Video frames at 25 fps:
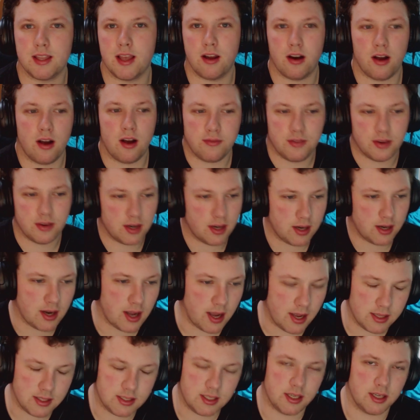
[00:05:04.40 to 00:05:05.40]
it that often in
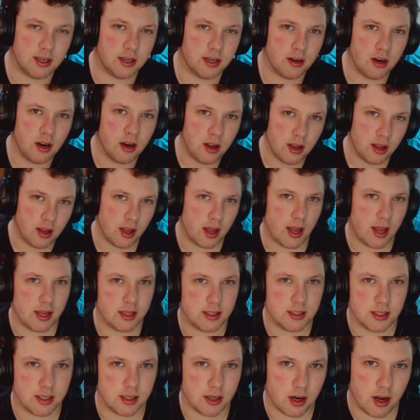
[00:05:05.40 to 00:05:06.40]
high tier,
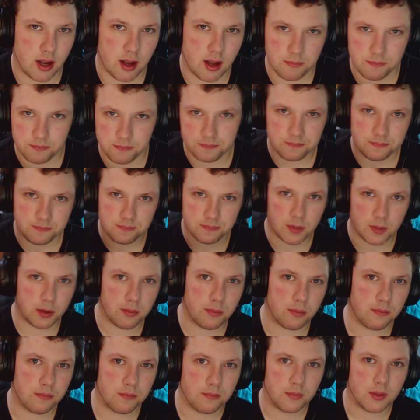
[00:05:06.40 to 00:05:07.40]
high tier um,
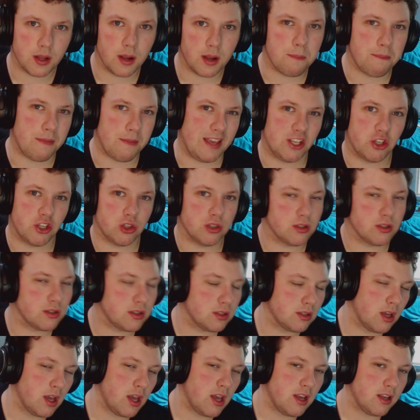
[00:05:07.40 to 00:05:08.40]

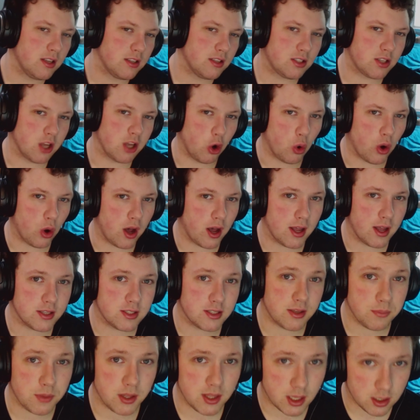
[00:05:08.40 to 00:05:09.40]
mages. So uh,
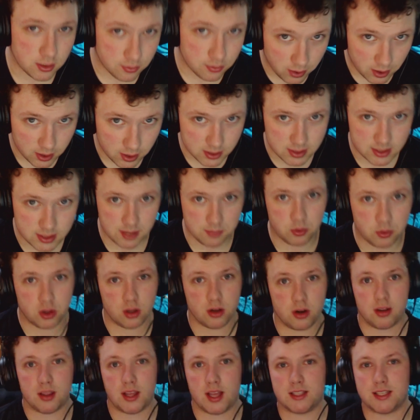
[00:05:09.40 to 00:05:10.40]
something that's very
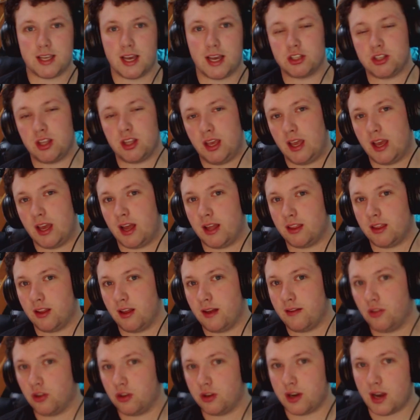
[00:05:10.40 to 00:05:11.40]
similar that's actually on the
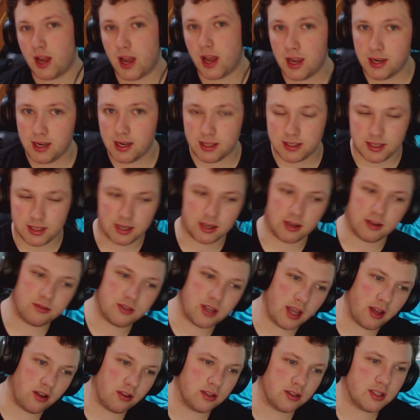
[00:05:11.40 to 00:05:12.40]
level 90 tier of
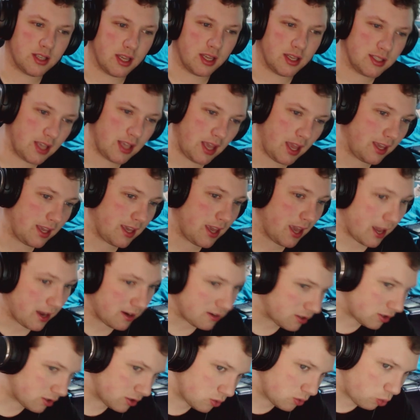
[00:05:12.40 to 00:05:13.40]
talents is
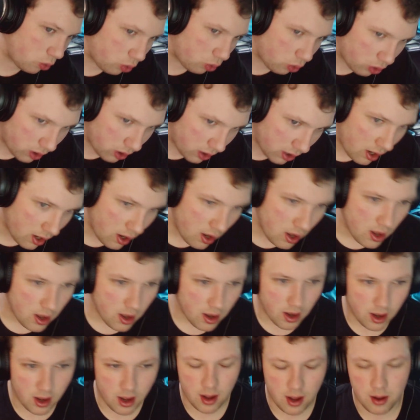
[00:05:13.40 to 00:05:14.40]
Incanter's Ward.
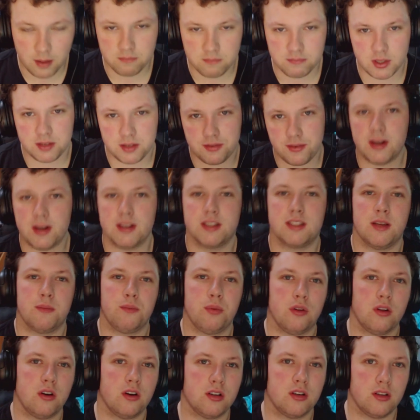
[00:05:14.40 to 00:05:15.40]
Um, it's very
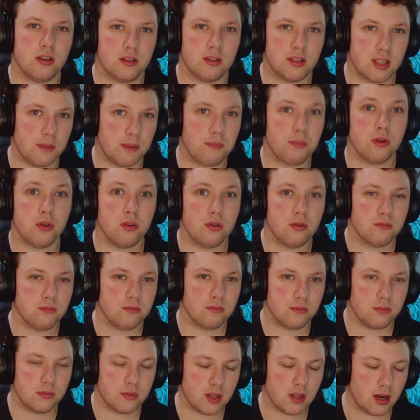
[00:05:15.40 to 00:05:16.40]
simpler, simple
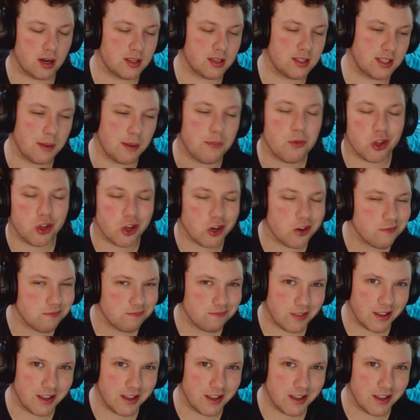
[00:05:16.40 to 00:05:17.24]
or similar